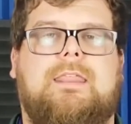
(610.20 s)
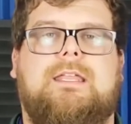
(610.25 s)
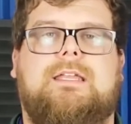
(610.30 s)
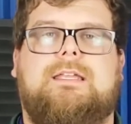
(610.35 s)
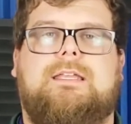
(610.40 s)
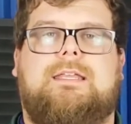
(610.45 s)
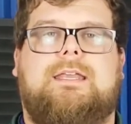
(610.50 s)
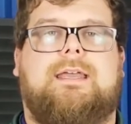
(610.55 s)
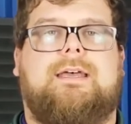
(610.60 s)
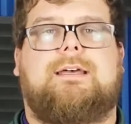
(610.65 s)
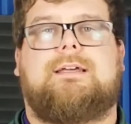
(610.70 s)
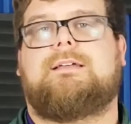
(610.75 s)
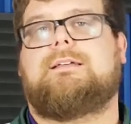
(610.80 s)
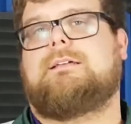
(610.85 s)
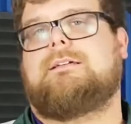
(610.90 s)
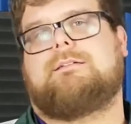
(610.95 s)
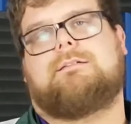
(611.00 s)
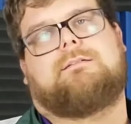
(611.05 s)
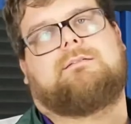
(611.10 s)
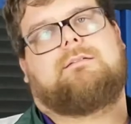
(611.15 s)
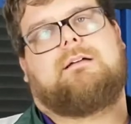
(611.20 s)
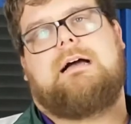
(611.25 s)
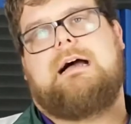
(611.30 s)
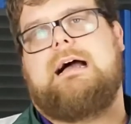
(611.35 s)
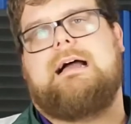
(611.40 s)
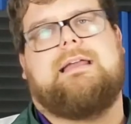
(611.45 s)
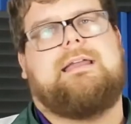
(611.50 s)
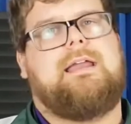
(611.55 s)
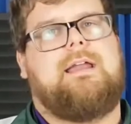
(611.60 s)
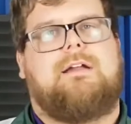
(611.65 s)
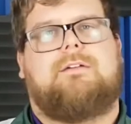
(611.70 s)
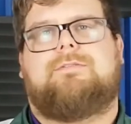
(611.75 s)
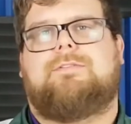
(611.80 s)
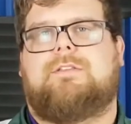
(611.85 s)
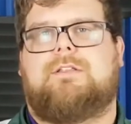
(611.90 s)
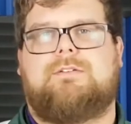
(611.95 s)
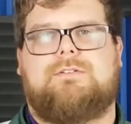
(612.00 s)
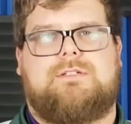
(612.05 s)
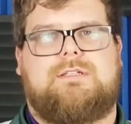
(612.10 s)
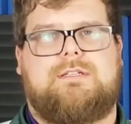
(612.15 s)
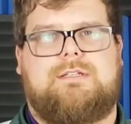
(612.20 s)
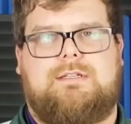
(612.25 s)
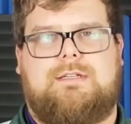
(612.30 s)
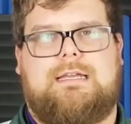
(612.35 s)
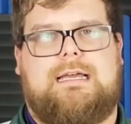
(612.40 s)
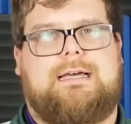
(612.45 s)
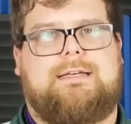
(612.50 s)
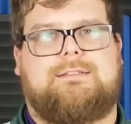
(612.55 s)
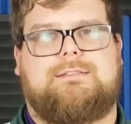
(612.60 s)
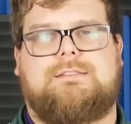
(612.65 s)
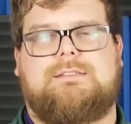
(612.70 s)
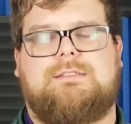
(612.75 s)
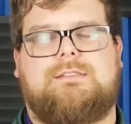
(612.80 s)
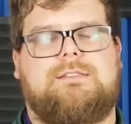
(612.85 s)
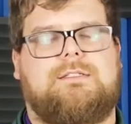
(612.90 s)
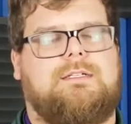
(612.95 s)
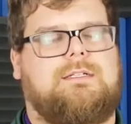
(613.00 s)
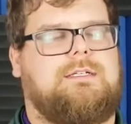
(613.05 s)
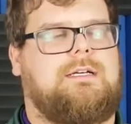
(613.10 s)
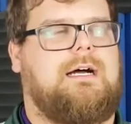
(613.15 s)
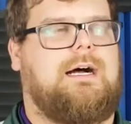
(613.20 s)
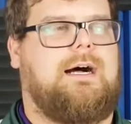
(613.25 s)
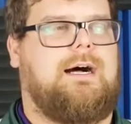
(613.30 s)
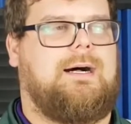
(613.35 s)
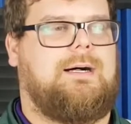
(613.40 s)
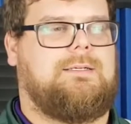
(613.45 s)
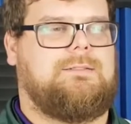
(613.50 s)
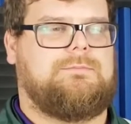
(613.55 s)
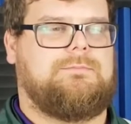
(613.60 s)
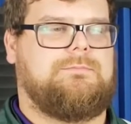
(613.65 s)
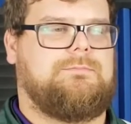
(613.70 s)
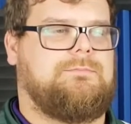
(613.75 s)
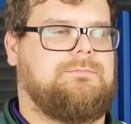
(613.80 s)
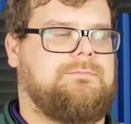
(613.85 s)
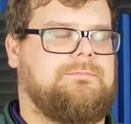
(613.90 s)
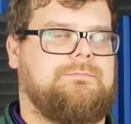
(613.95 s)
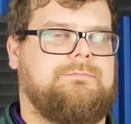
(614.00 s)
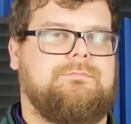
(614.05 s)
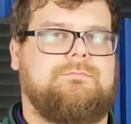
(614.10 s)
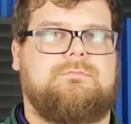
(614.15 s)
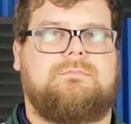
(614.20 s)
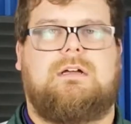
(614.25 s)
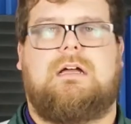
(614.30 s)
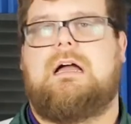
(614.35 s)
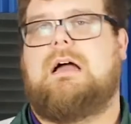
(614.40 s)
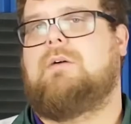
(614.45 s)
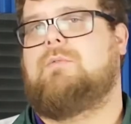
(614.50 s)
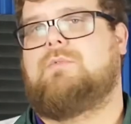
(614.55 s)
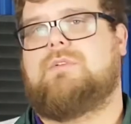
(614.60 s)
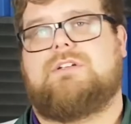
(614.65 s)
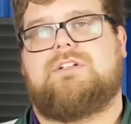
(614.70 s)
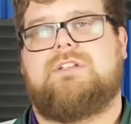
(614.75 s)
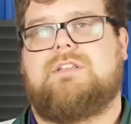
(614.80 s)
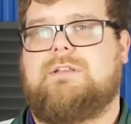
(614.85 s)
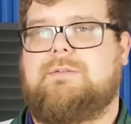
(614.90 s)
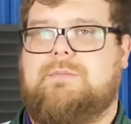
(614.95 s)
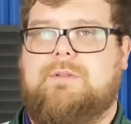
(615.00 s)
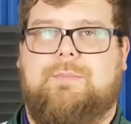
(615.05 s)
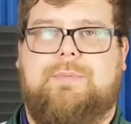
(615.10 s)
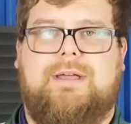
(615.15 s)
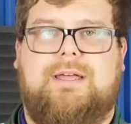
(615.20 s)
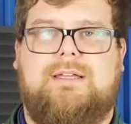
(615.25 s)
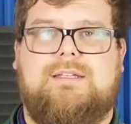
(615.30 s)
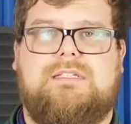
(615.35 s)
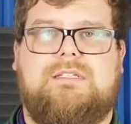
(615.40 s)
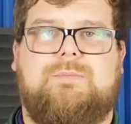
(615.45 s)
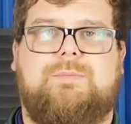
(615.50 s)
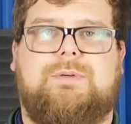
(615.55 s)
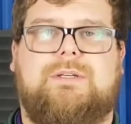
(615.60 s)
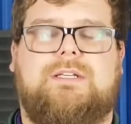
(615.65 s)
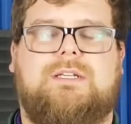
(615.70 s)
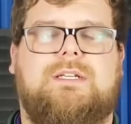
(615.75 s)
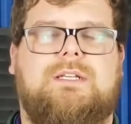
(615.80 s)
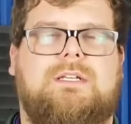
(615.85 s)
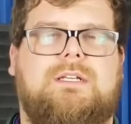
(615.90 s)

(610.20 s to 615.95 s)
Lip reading: Yeah, I care for those guys. I wish them the best, but